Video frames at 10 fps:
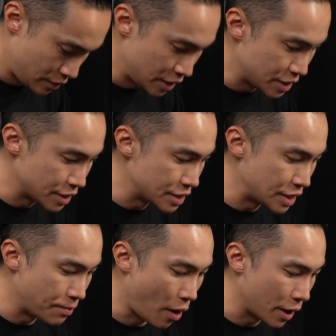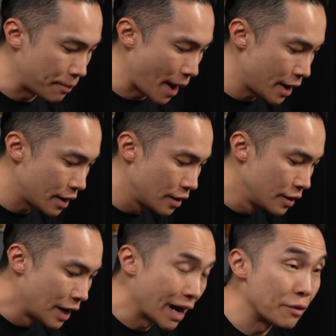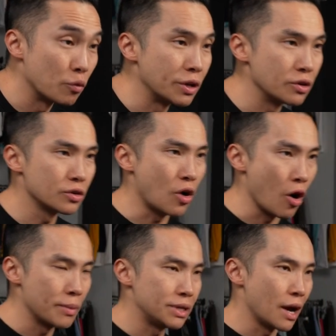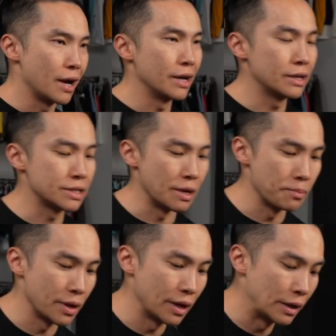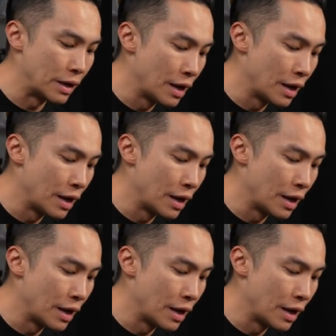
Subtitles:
This is the pocket bag. And when you're garment dyeing something,